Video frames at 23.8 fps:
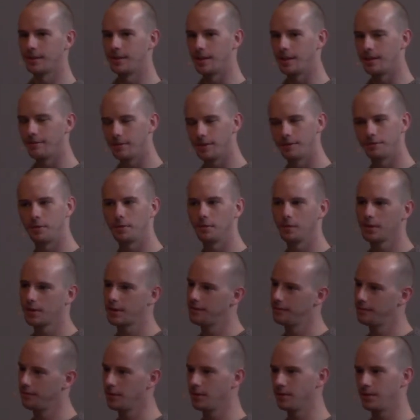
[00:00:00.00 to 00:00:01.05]
Even if you were
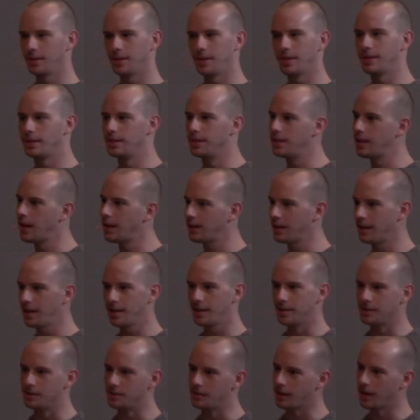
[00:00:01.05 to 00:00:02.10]
converted at a young
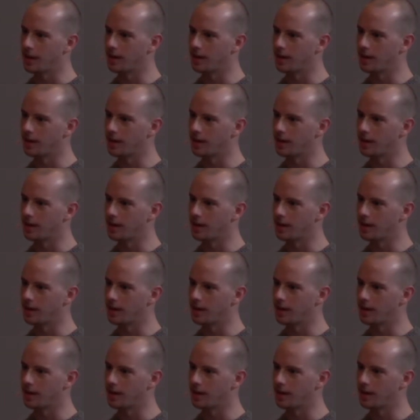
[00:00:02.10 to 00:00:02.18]
age,